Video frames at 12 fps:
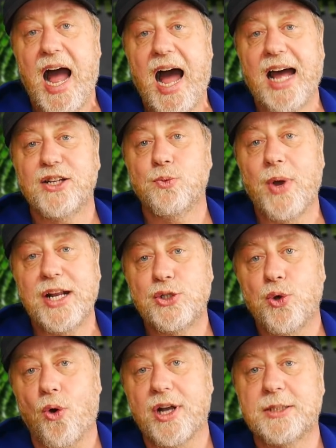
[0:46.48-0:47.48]
And when
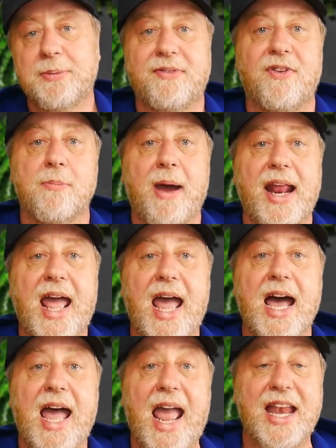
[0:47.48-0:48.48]
talking specifically about
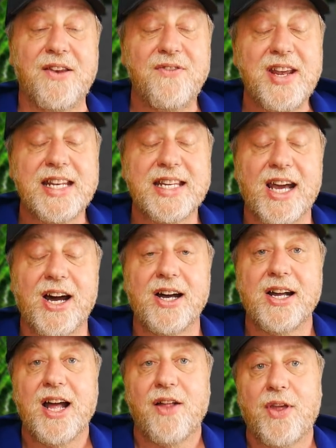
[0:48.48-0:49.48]
uh, Nvidia,
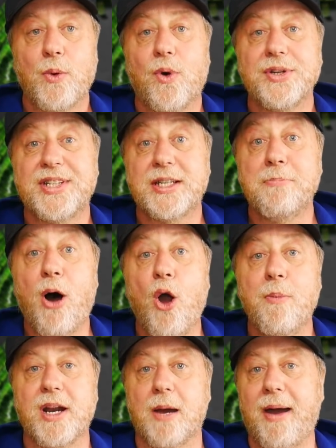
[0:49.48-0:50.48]
there was this
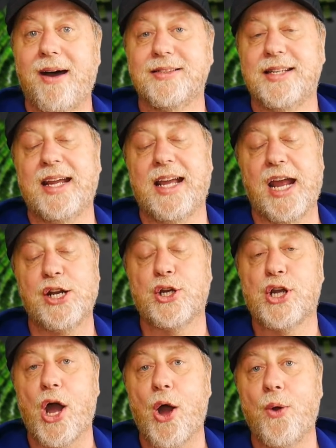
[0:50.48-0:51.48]
moment about a decade
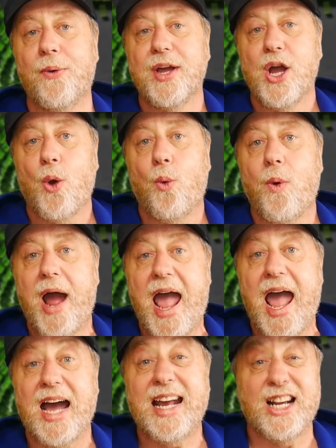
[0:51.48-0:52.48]
ago
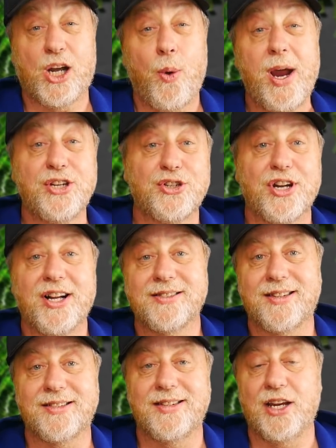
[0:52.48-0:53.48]
where in a question and
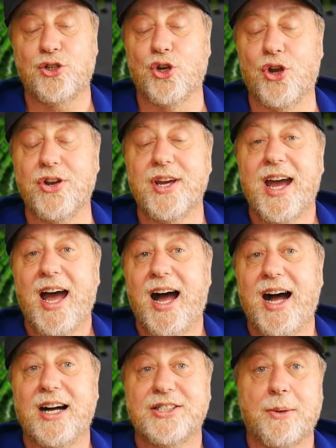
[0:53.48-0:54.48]
answer session,
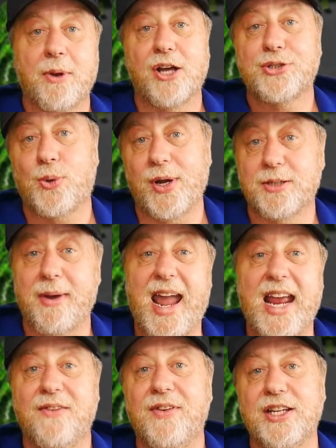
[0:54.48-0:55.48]
uh, someone asked a question about
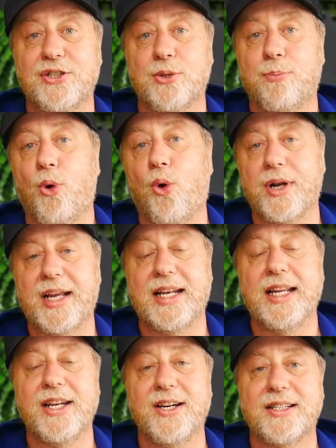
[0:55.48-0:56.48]
Nvidia support in
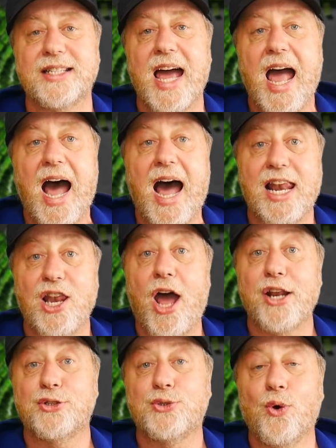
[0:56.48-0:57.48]
Linux and
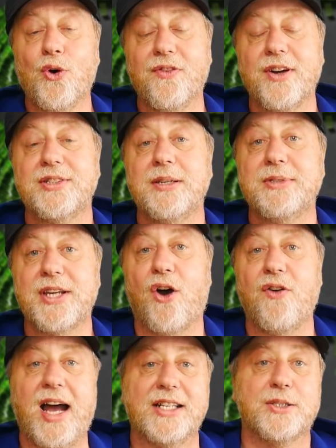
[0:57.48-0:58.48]
Linus Torvalds
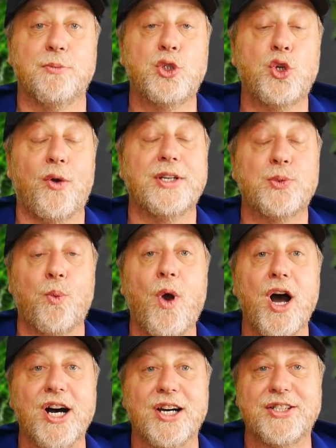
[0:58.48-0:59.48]
himself had some choice
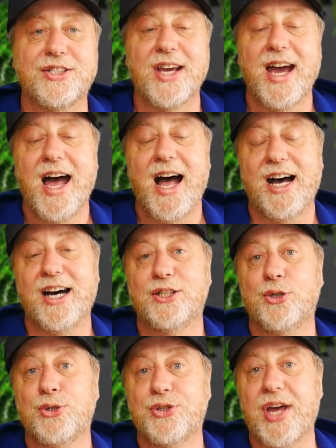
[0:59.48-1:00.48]
words uh,
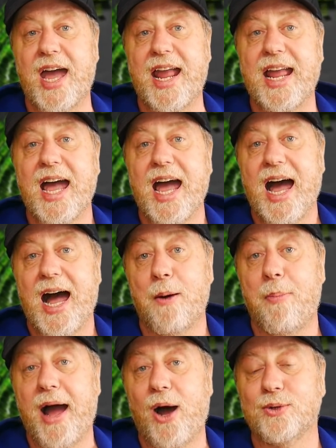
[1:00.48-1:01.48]
to say
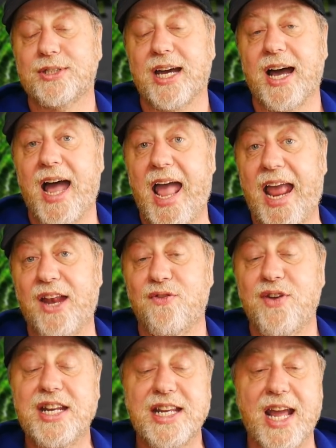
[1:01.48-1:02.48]
about uh,
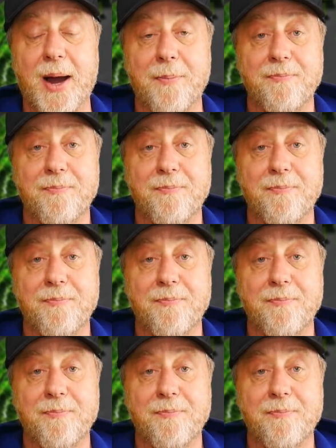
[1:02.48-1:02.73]
Nvidia.